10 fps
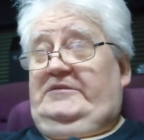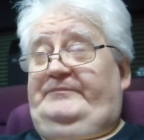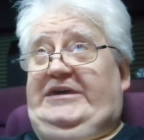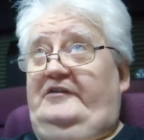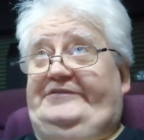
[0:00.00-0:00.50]

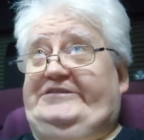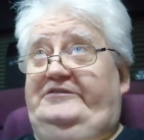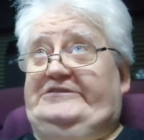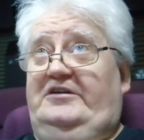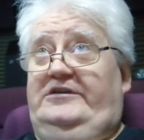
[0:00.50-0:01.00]

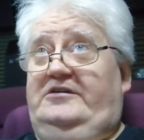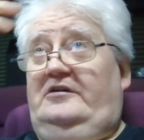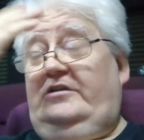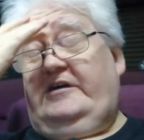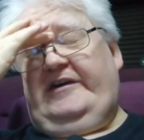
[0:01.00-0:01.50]
PL2's only
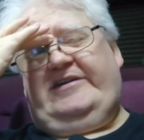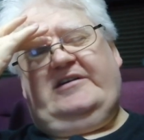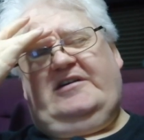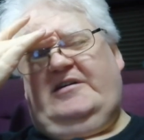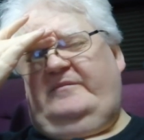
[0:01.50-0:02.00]
got like
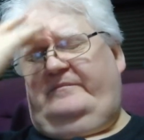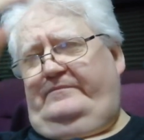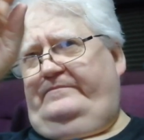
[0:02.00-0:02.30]
um,